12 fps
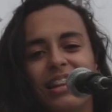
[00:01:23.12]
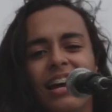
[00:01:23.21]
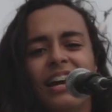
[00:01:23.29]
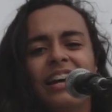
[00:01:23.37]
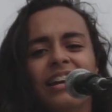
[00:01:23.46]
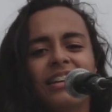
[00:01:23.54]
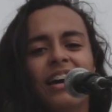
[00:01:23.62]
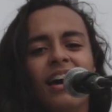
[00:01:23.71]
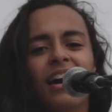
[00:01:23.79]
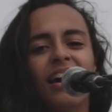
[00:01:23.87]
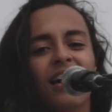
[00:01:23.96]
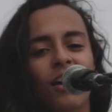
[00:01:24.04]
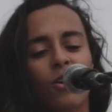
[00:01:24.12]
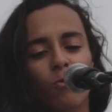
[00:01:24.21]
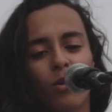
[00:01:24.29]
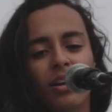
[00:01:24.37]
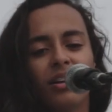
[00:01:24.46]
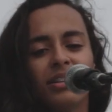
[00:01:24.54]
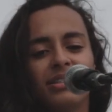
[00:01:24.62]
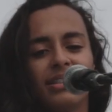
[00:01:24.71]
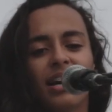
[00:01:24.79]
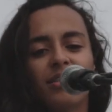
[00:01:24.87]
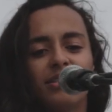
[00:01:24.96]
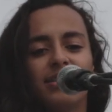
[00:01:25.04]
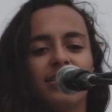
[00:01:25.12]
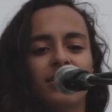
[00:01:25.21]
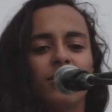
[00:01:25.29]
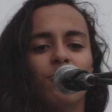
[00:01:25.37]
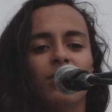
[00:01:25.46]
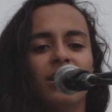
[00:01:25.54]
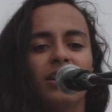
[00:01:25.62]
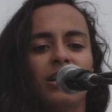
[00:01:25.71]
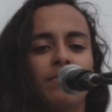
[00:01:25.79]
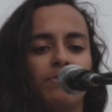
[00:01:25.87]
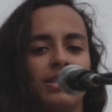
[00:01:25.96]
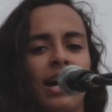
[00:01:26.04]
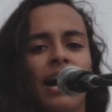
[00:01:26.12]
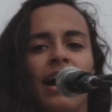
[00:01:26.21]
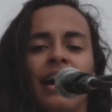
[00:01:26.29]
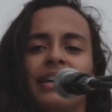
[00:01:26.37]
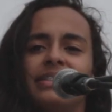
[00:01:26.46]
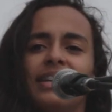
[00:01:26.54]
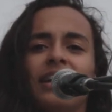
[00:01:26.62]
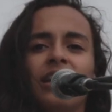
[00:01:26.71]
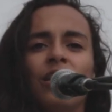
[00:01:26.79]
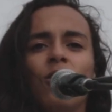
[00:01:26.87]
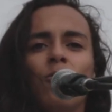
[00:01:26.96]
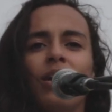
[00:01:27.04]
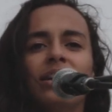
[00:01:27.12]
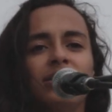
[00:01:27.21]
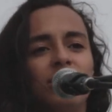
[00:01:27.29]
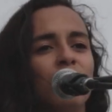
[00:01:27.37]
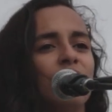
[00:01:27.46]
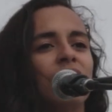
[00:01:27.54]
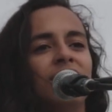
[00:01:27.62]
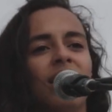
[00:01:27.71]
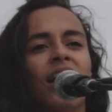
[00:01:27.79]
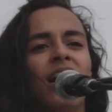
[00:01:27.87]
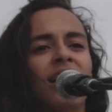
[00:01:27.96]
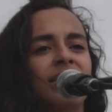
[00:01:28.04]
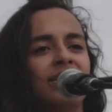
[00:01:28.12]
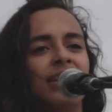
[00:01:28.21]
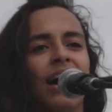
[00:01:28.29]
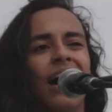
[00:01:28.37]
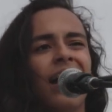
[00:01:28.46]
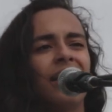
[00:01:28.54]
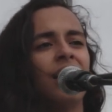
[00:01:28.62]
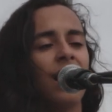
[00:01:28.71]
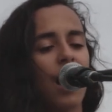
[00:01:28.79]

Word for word: Lady, running down to the riptide, taken away to the dark side.